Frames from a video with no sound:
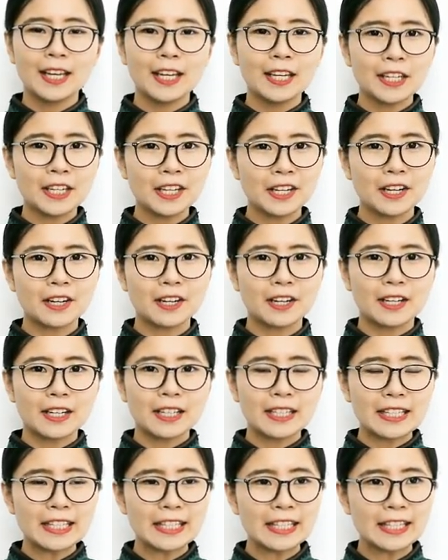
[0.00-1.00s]
Here,
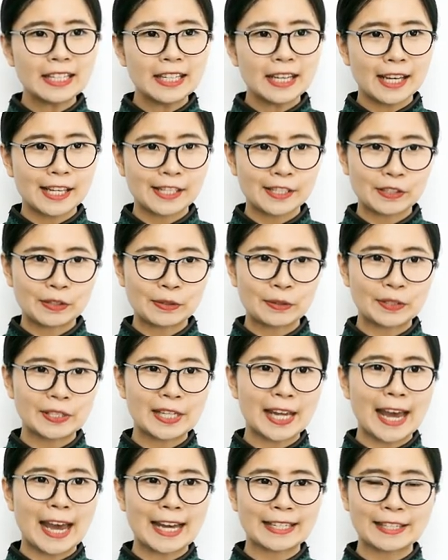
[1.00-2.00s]
yi is used
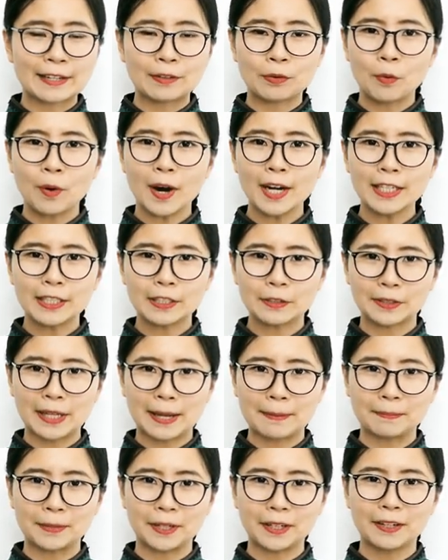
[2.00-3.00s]
as an ordinal
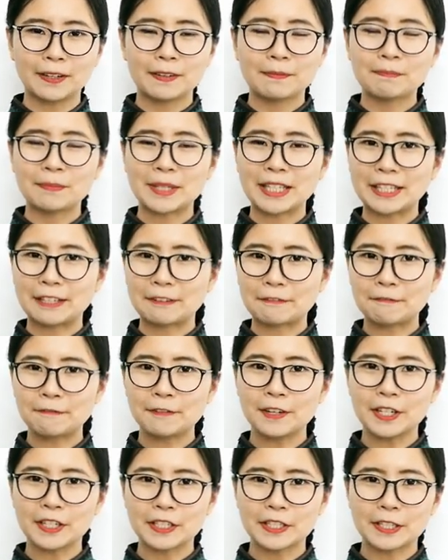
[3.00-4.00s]
number, meaning
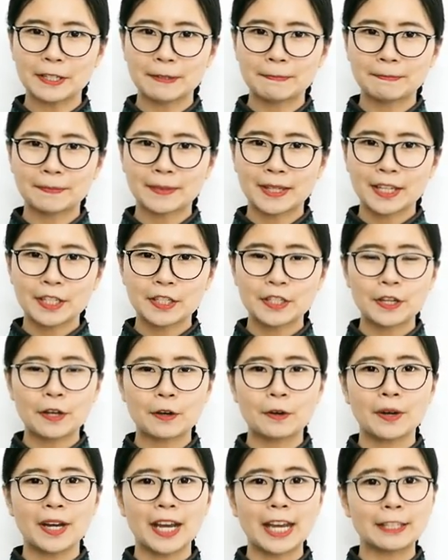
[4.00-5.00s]
first,
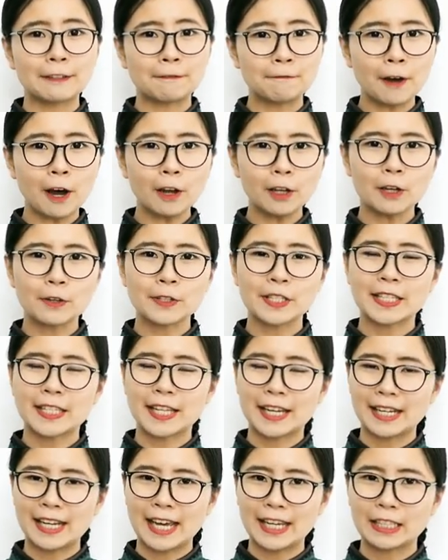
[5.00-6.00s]
so it follows the
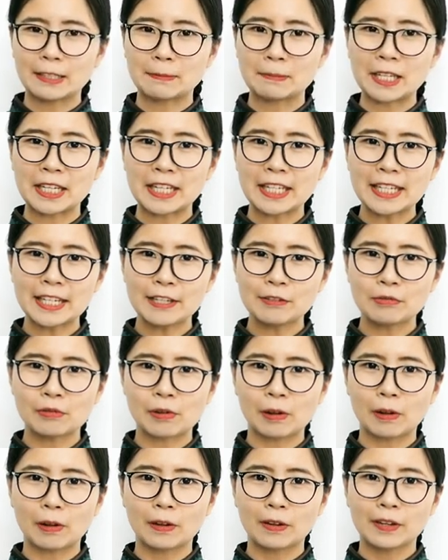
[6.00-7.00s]
let it be yi
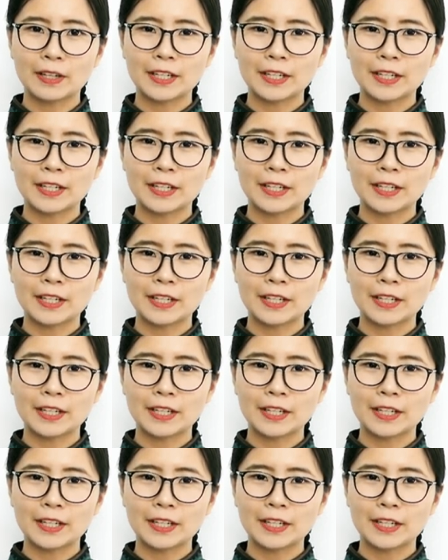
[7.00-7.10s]
rule.